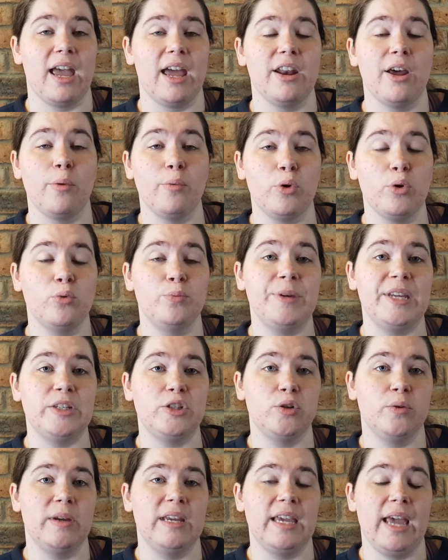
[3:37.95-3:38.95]
And I will be
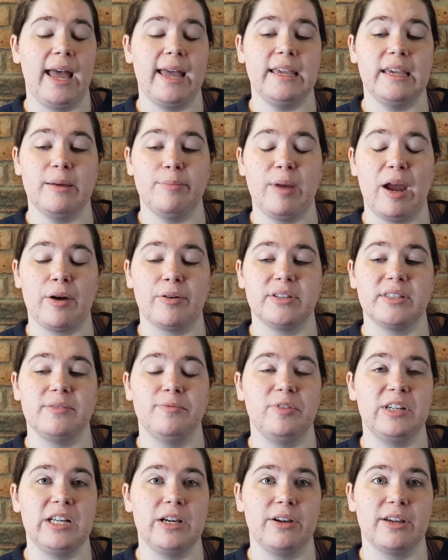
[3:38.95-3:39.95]
doing a comparison
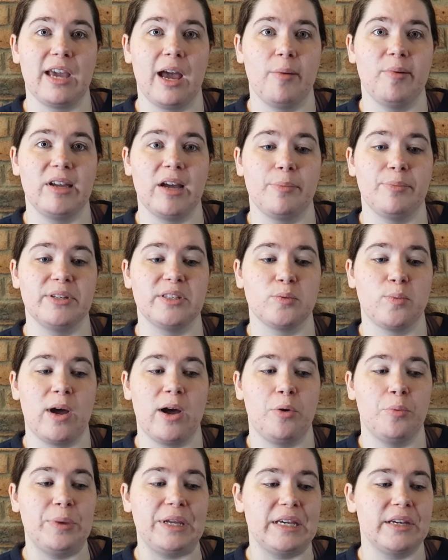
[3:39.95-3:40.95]
video coming up as
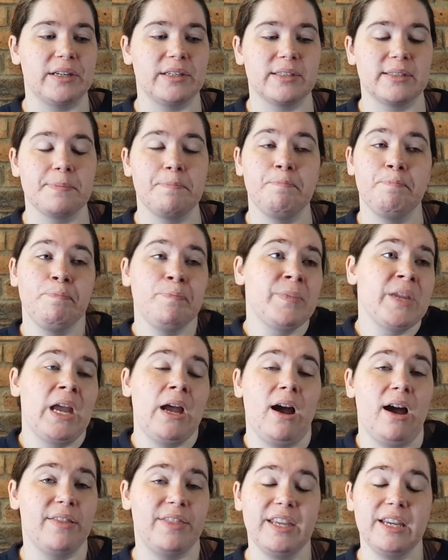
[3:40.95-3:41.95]
well, because
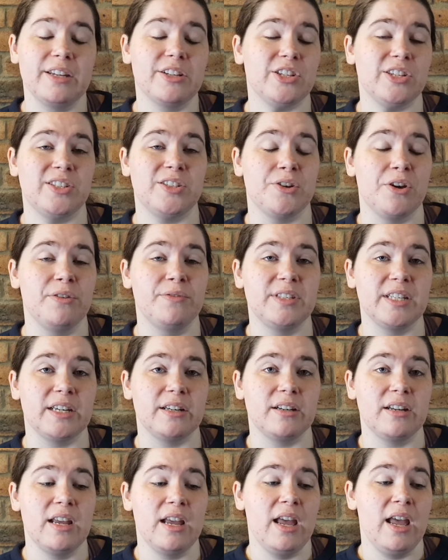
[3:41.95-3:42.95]
I think it deserves
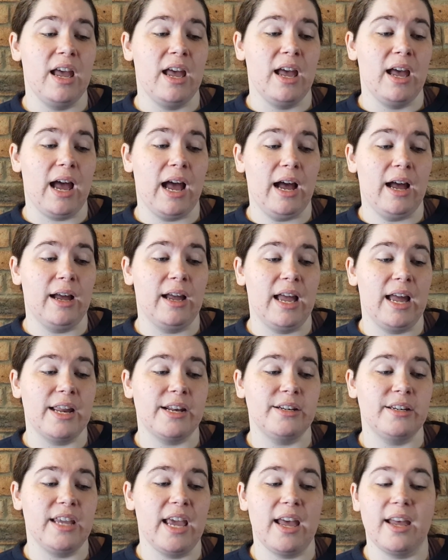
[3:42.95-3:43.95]
it.
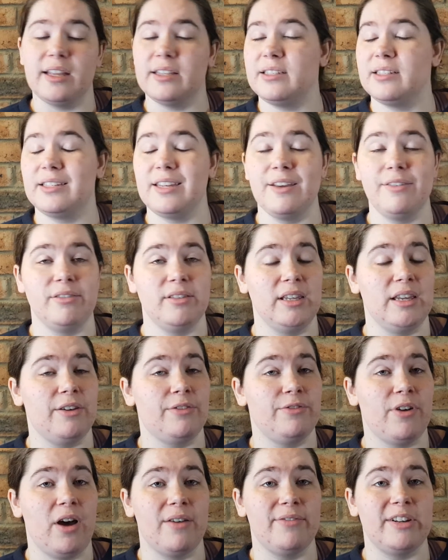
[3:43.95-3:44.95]
And yeah, it's definitely a
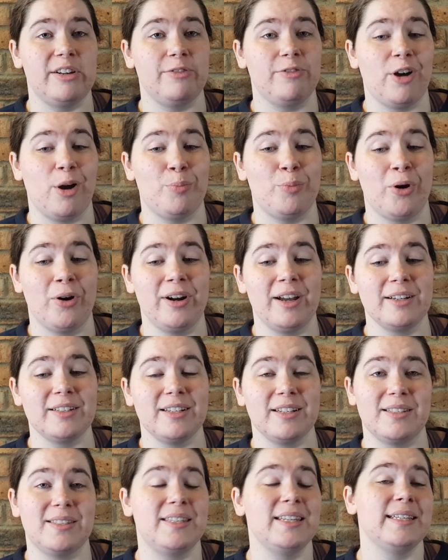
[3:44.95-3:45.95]
5 out of 5 product,
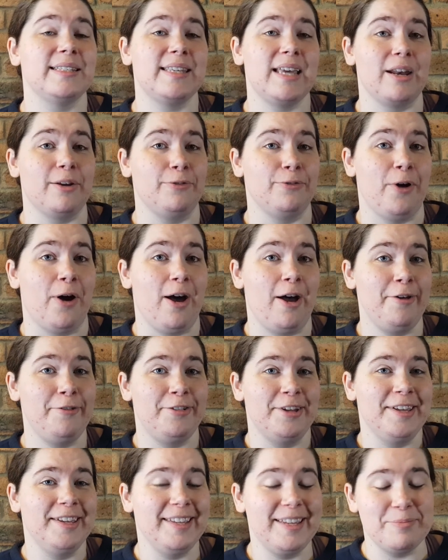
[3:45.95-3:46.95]
a 6 out of 5,
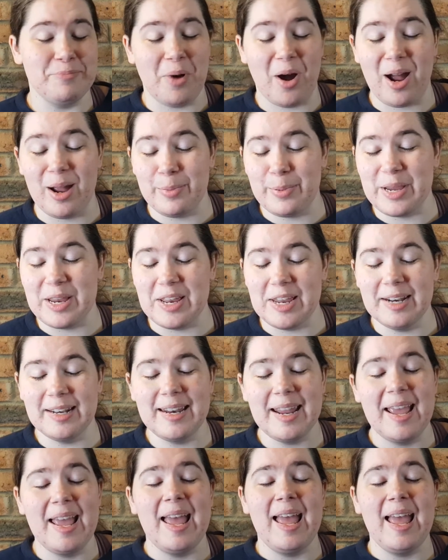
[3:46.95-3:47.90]
in my opinion.